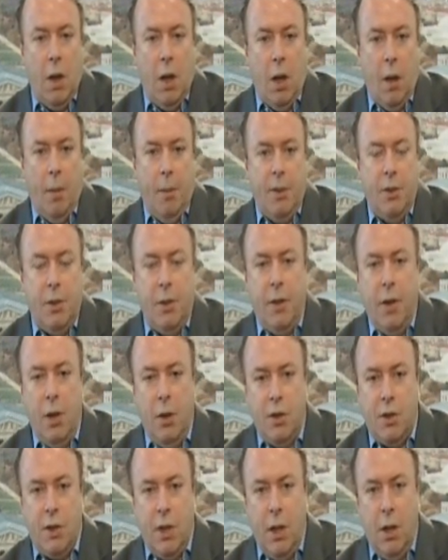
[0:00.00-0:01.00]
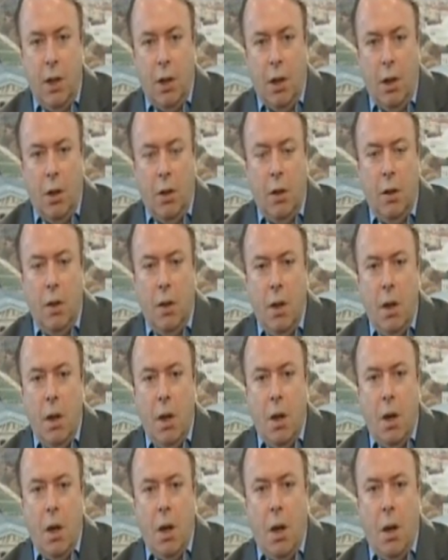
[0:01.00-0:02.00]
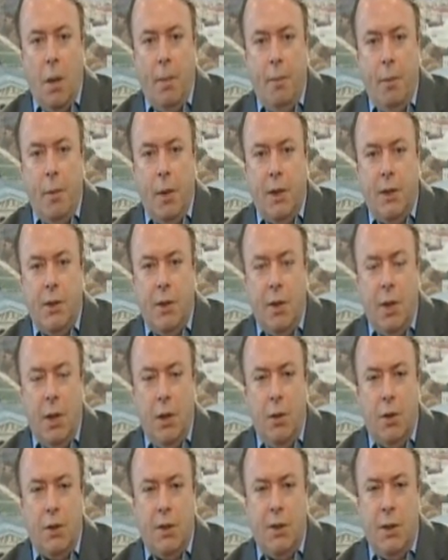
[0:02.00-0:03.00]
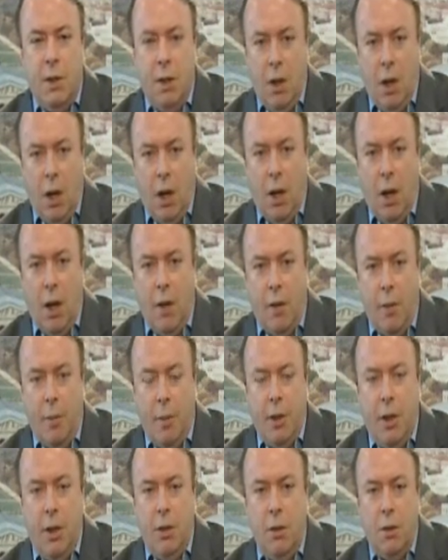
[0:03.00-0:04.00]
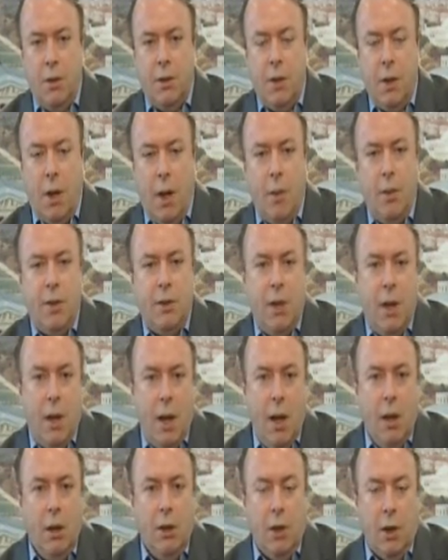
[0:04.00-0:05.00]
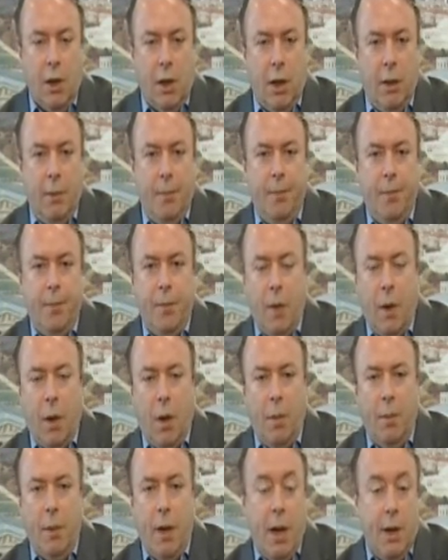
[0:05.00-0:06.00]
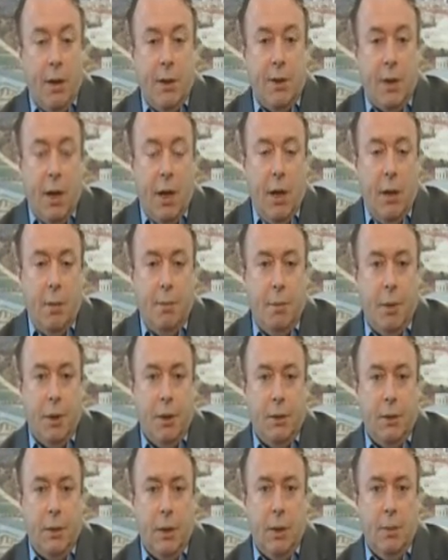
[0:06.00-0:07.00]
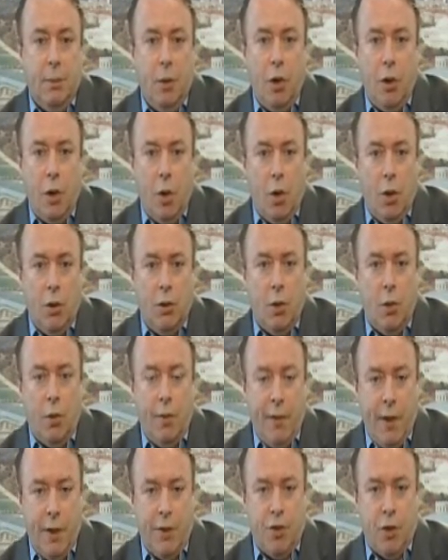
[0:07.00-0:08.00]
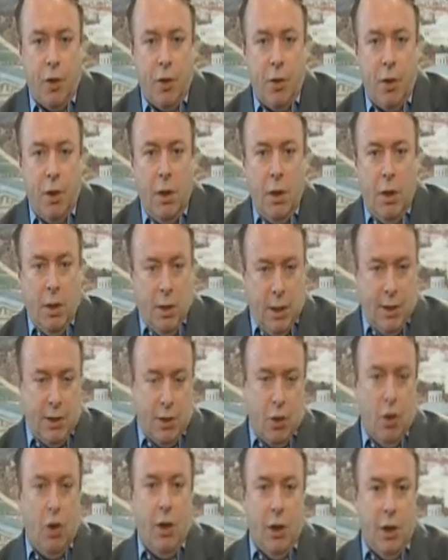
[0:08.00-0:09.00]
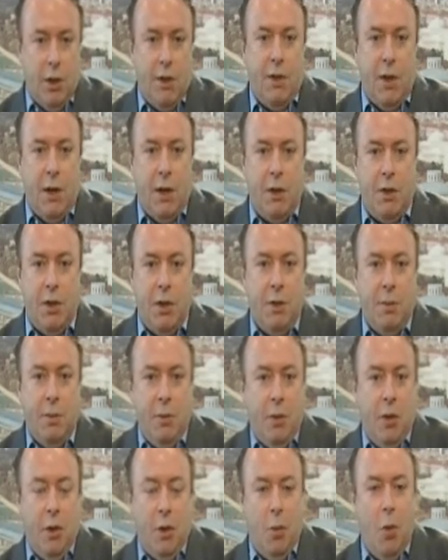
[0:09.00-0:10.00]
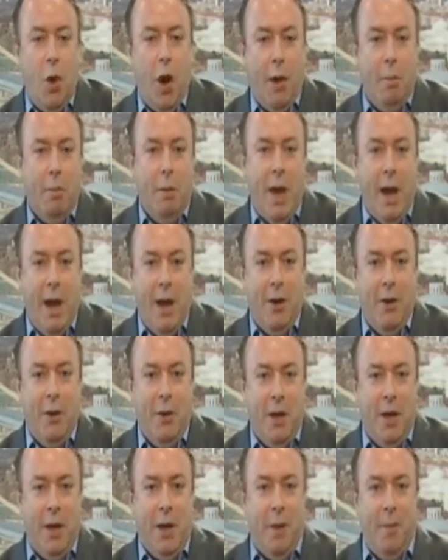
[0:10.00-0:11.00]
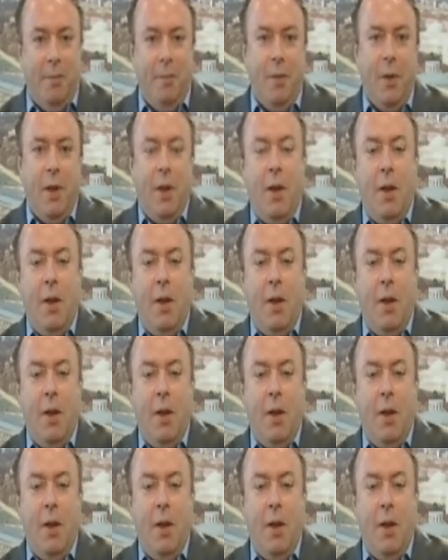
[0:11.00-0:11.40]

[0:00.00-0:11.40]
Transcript: It's not that he looks ill. It's not that he looks senile either, but he looks, I would say, elderly. I hate to say it, but not old or a veteran. That's good in a senator. You know, the white mane and the